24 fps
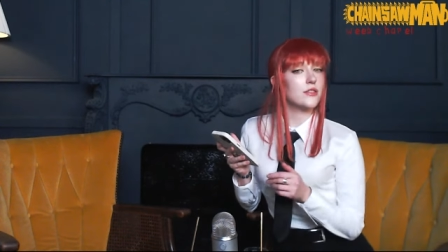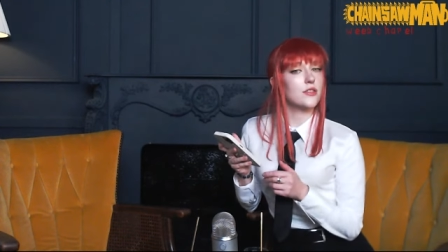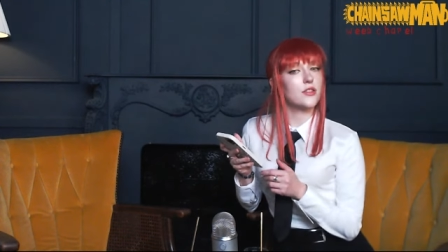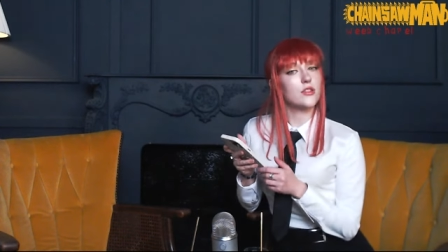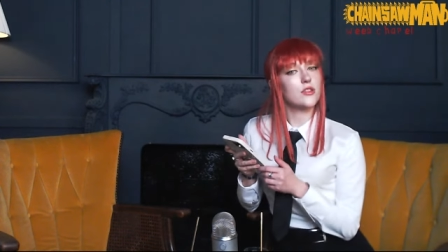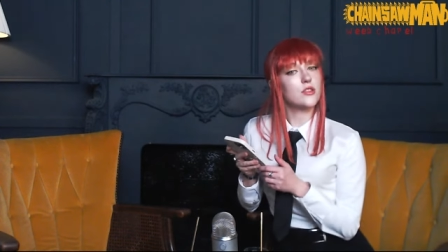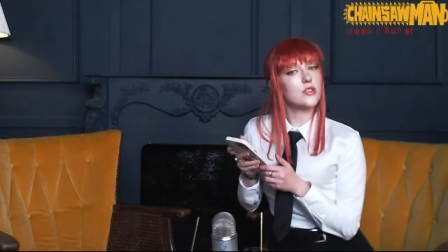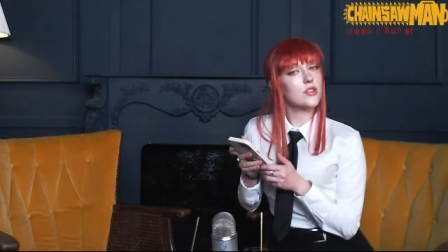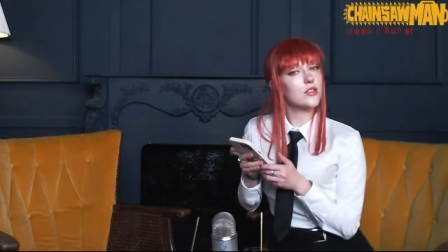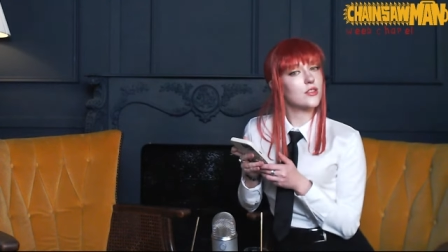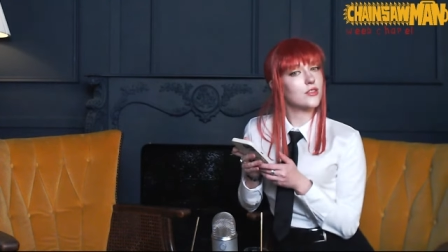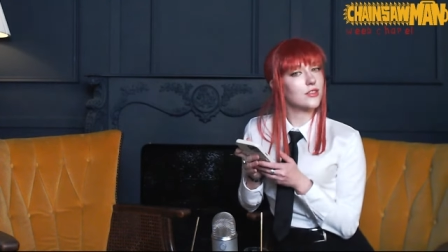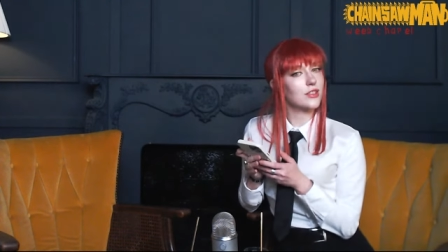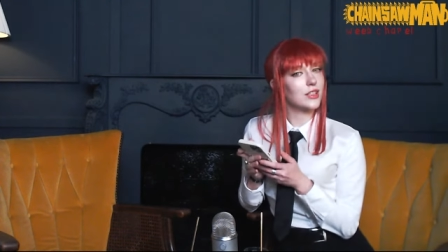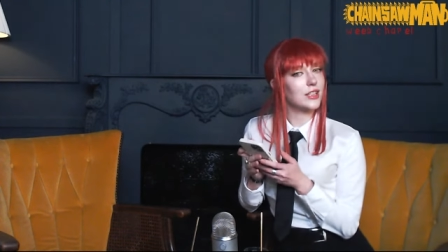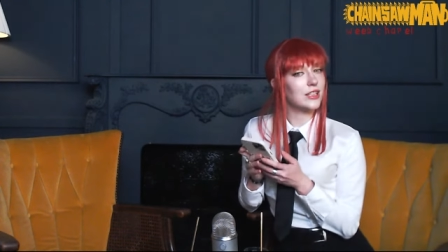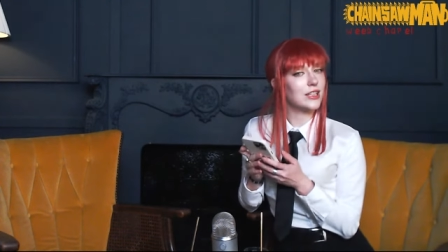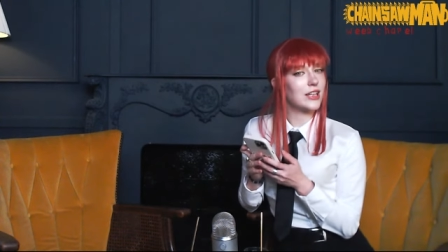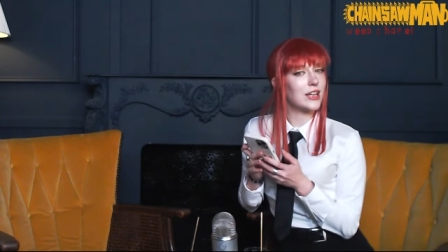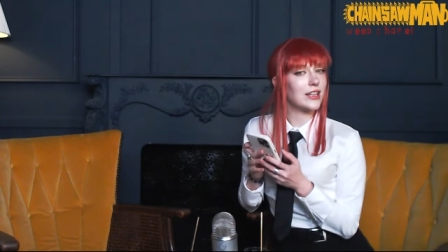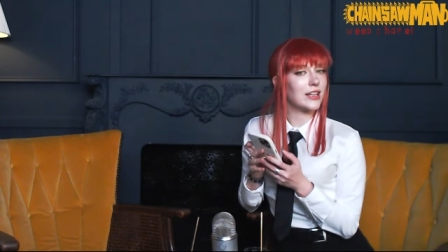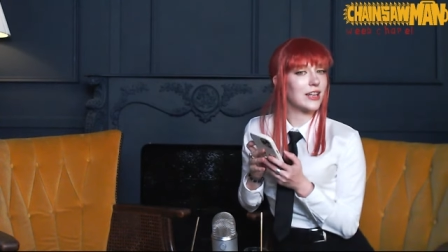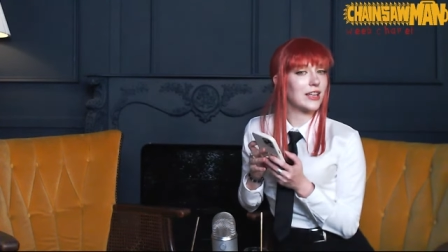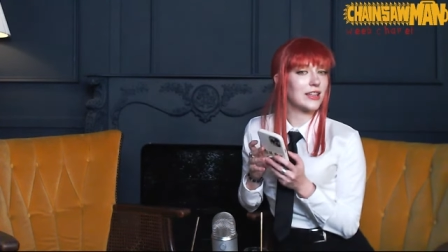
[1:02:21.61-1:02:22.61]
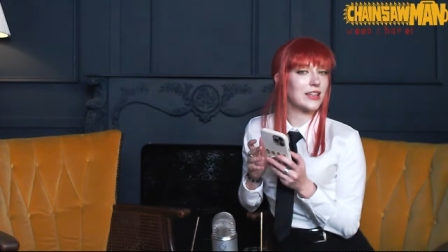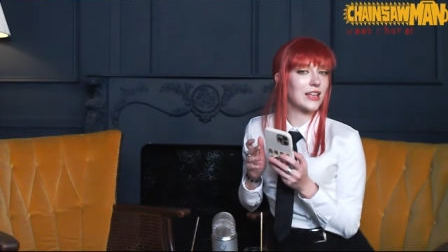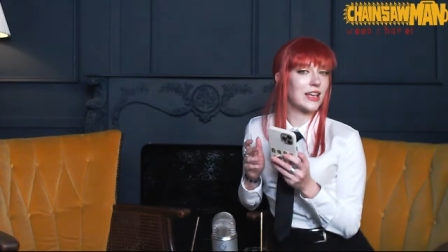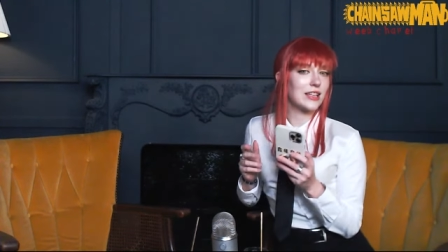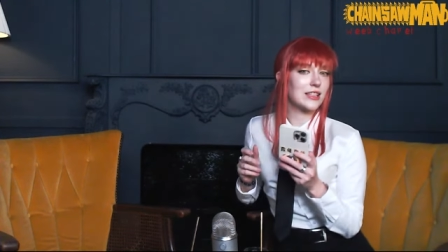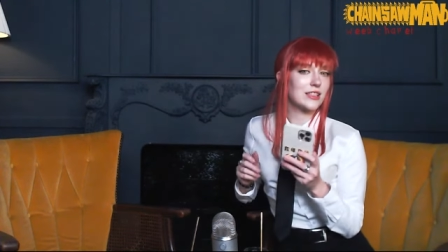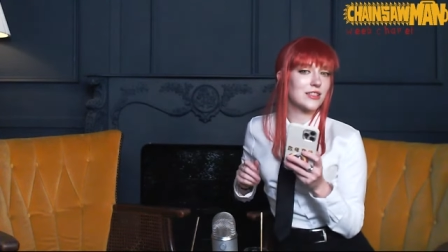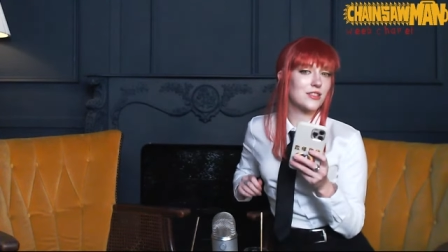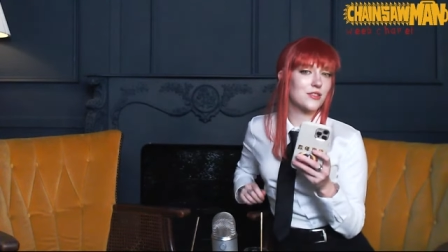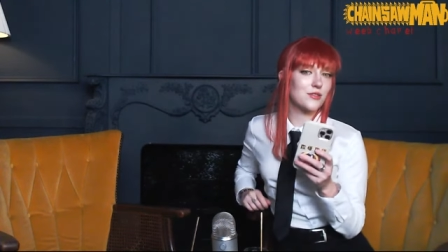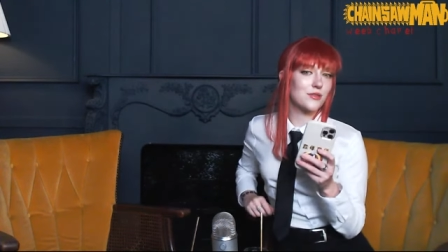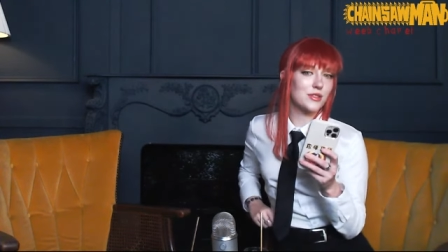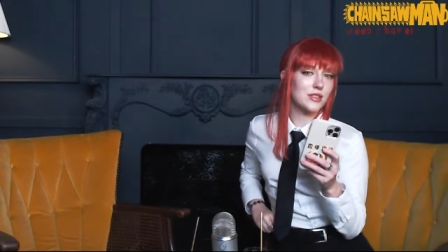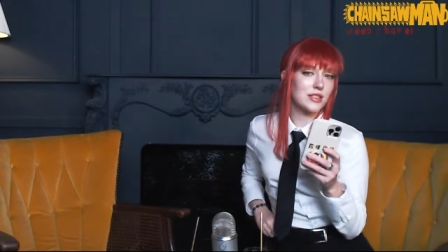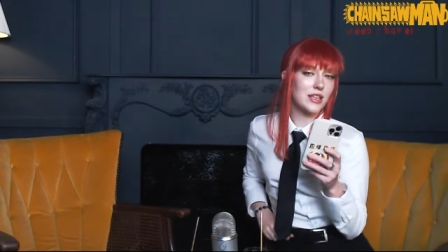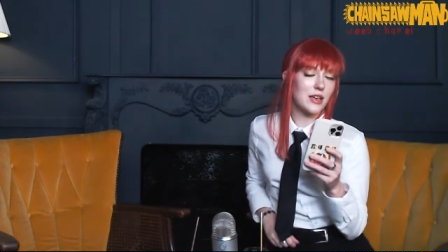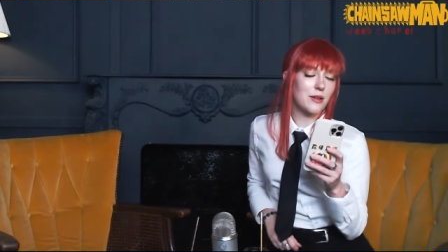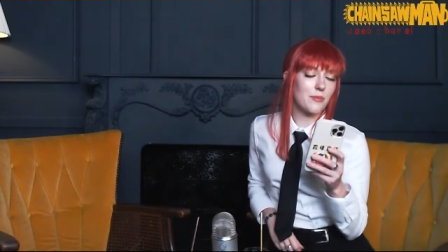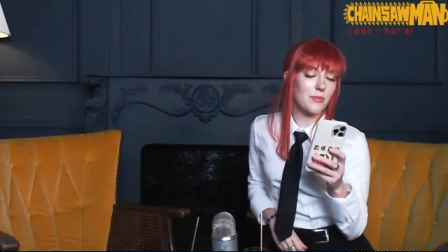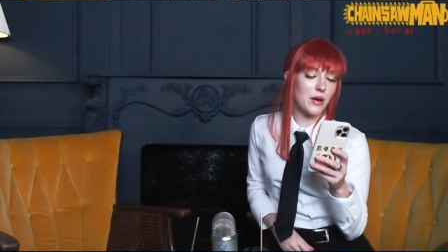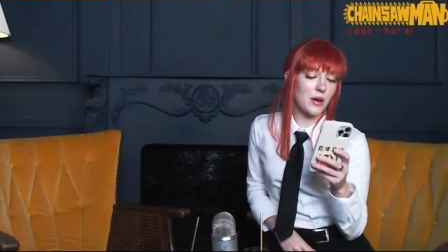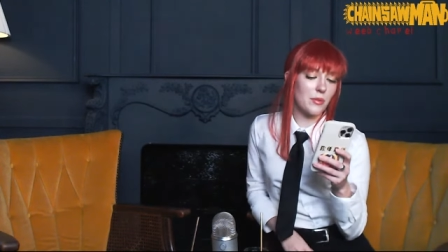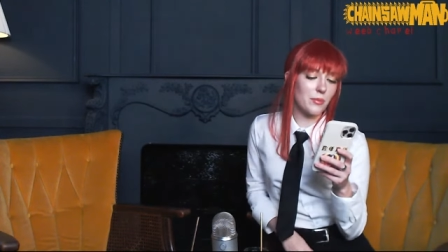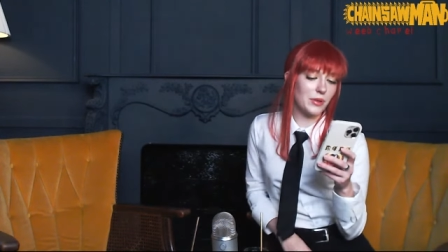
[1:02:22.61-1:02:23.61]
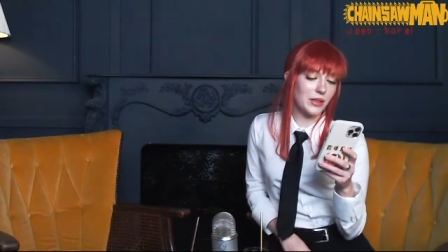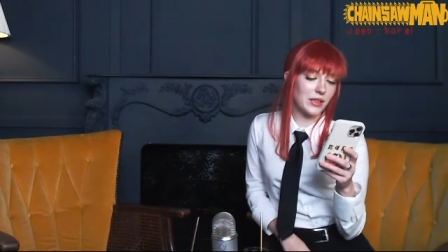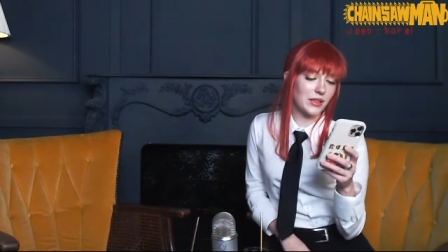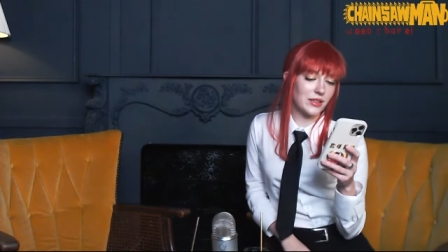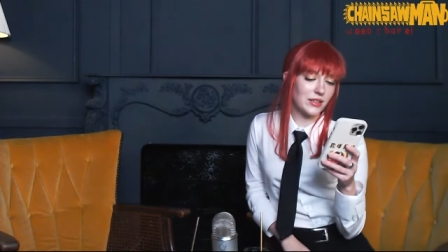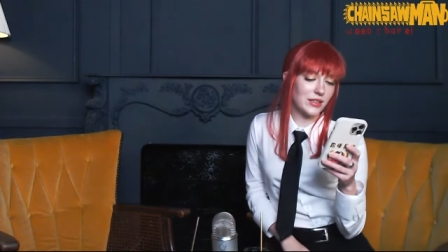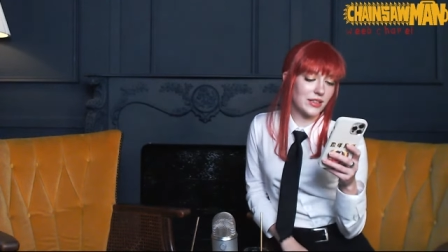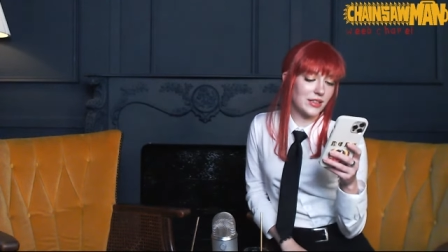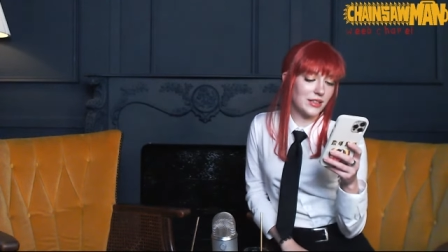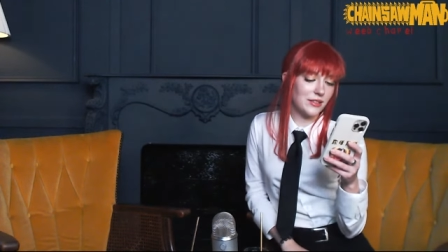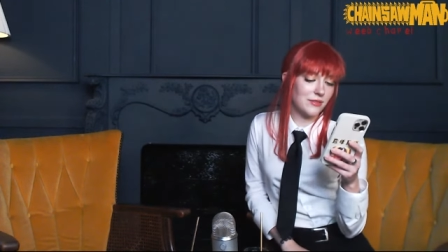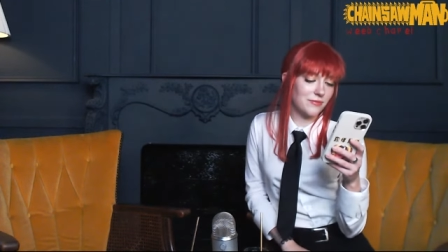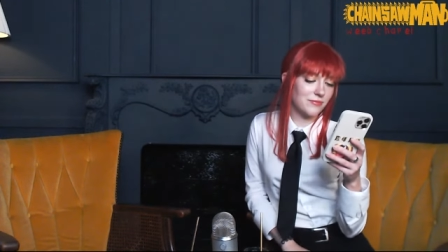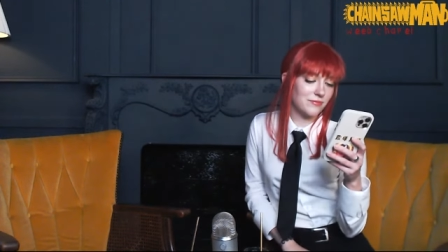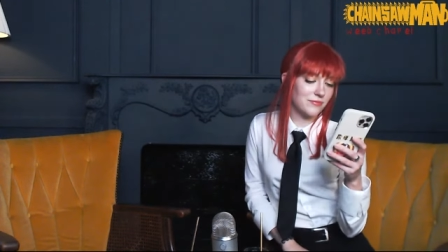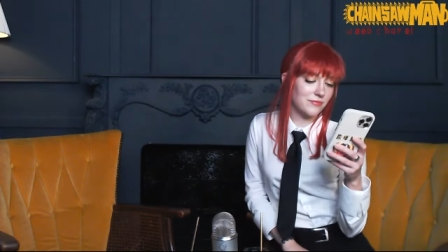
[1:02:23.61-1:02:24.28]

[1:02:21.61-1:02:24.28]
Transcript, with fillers: there's certainly none I'd like to say publicly.